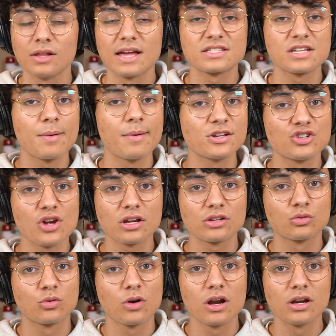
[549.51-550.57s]
Last time I
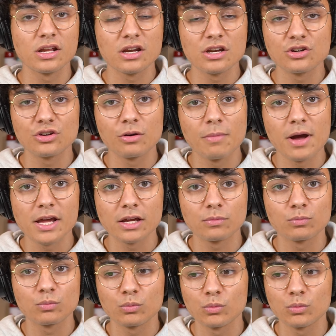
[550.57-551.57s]
checked, grunting into your mic